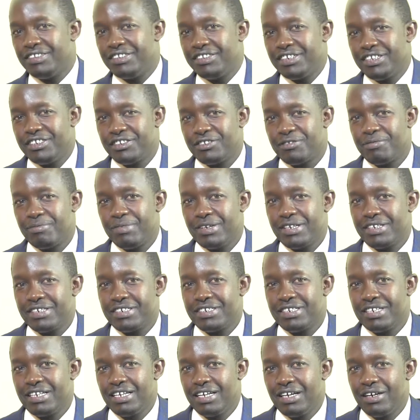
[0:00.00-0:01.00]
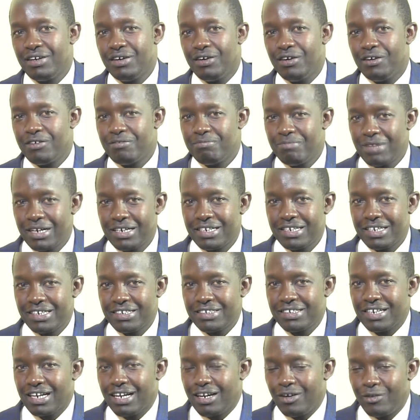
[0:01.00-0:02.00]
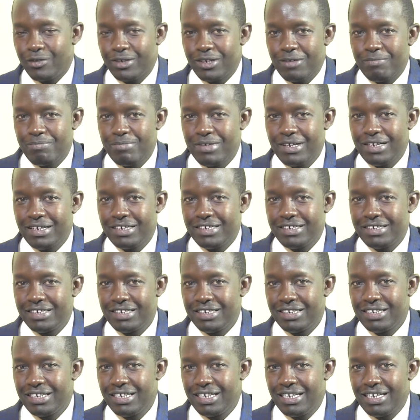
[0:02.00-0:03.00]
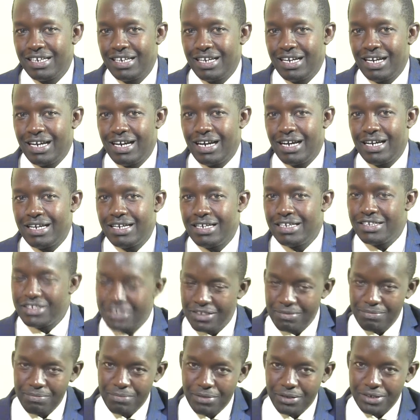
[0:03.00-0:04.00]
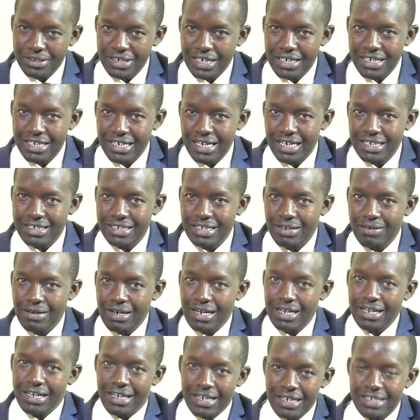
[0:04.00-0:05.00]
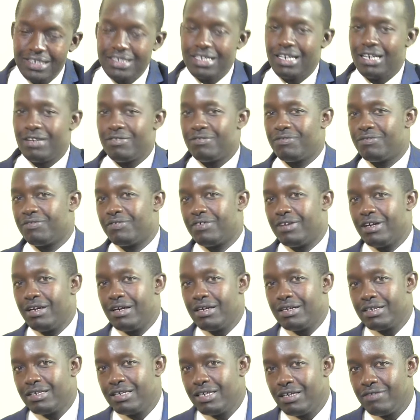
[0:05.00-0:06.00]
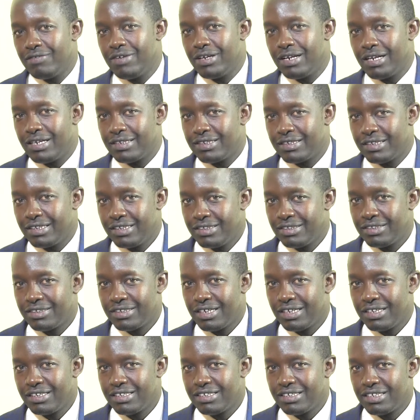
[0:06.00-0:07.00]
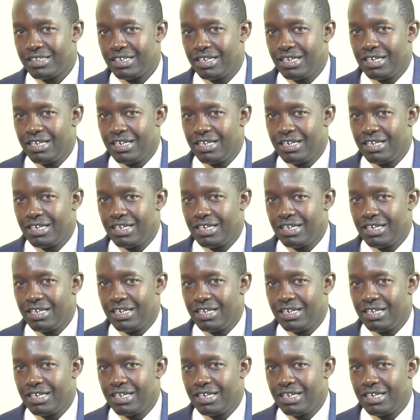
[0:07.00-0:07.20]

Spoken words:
gentlemen, on matters accountability, it's important, as our guests have given us insight.